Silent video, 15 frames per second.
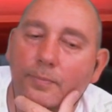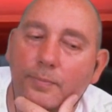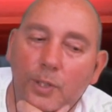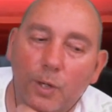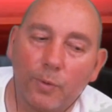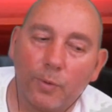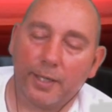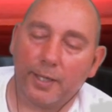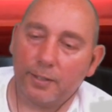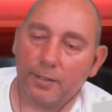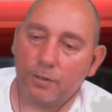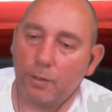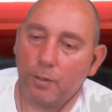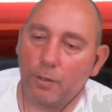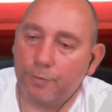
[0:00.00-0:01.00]
Okay,
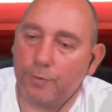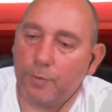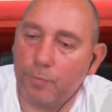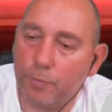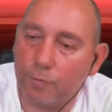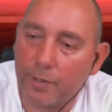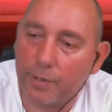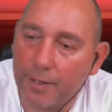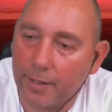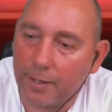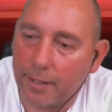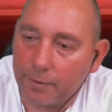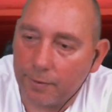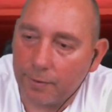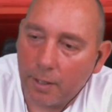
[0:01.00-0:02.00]
so from right the
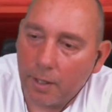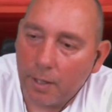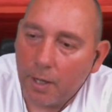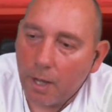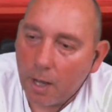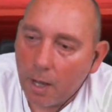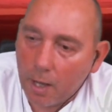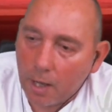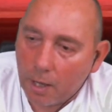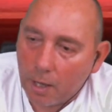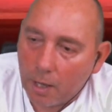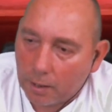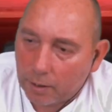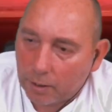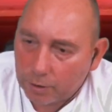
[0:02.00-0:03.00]
hand.
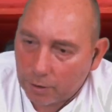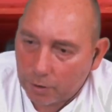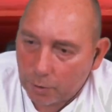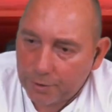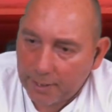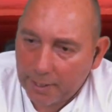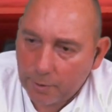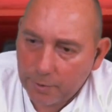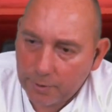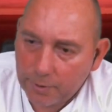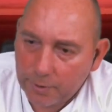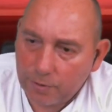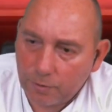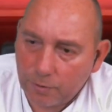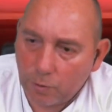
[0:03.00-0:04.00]
So down
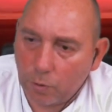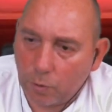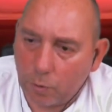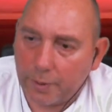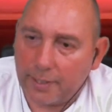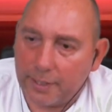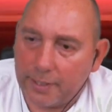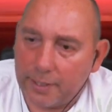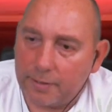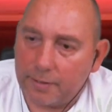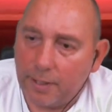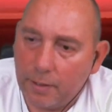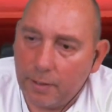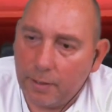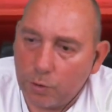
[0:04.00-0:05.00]
isn't always
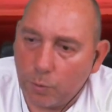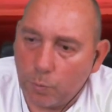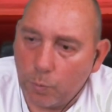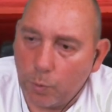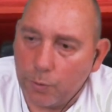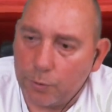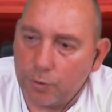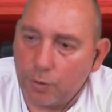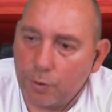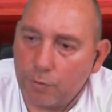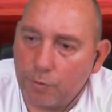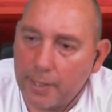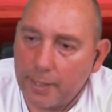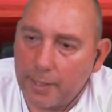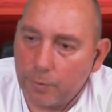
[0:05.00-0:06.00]
towards the
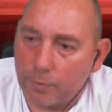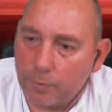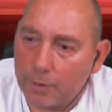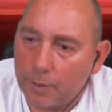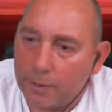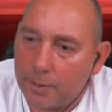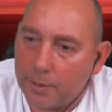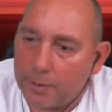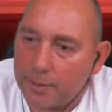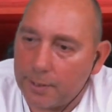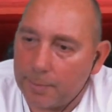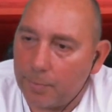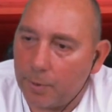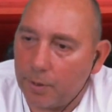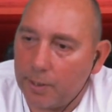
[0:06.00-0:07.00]
ground,
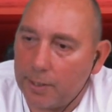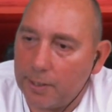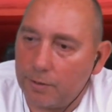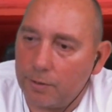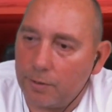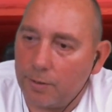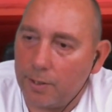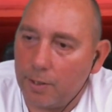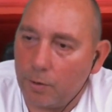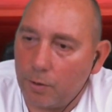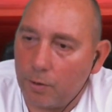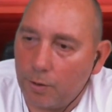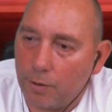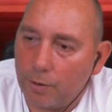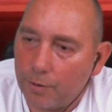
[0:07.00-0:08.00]
deeper into the
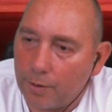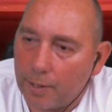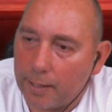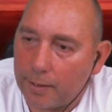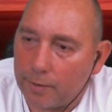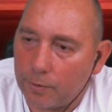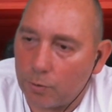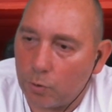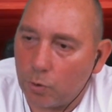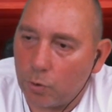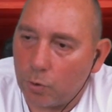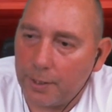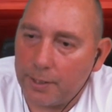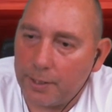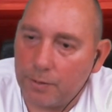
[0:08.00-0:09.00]
earth, and up
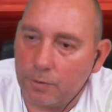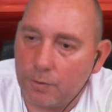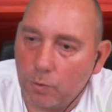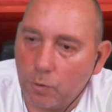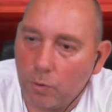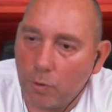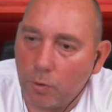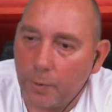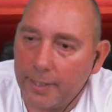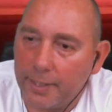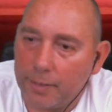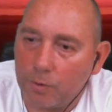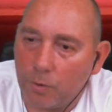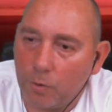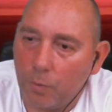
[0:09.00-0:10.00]
isn't
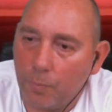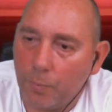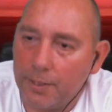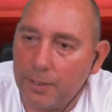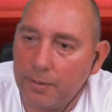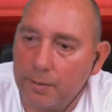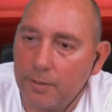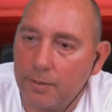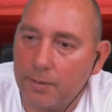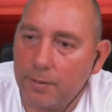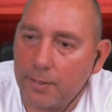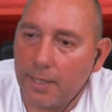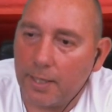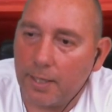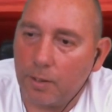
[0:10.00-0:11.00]
always up into the
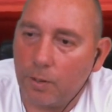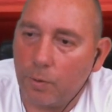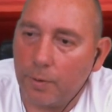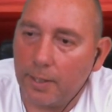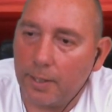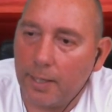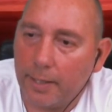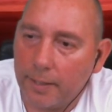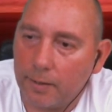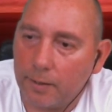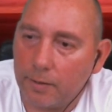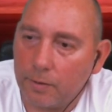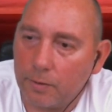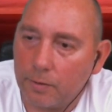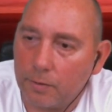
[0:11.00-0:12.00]
sky going
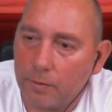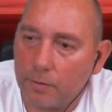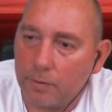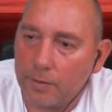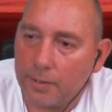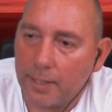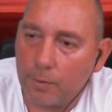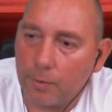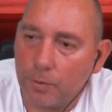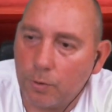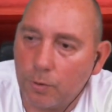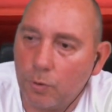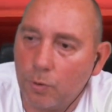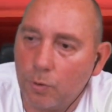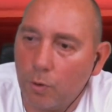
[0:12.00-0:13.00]
higher. Down
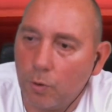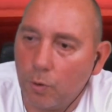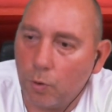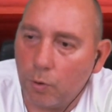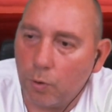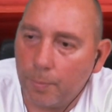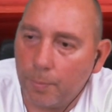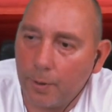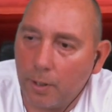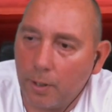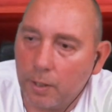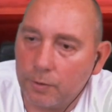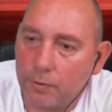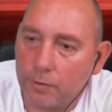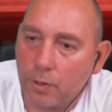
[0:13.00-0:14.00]
and up
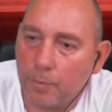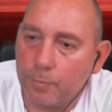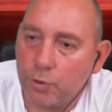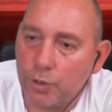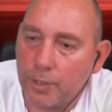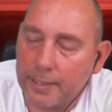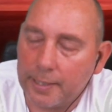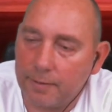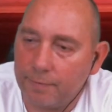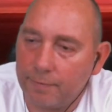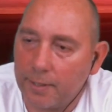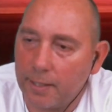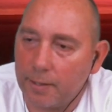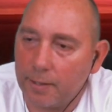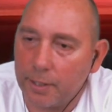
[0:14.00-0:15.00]
aren't objective
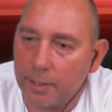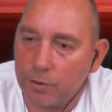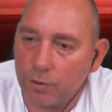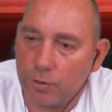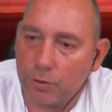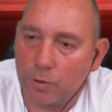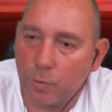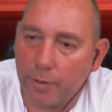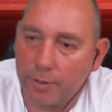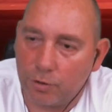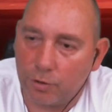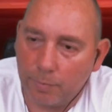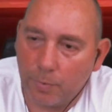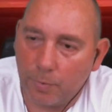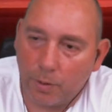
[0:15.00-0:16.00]
directions,
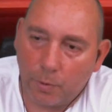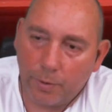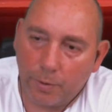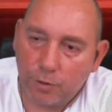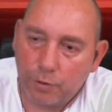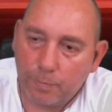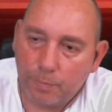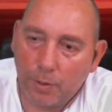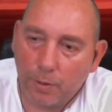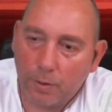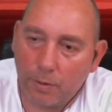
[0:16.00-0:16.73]
question mark, question mark.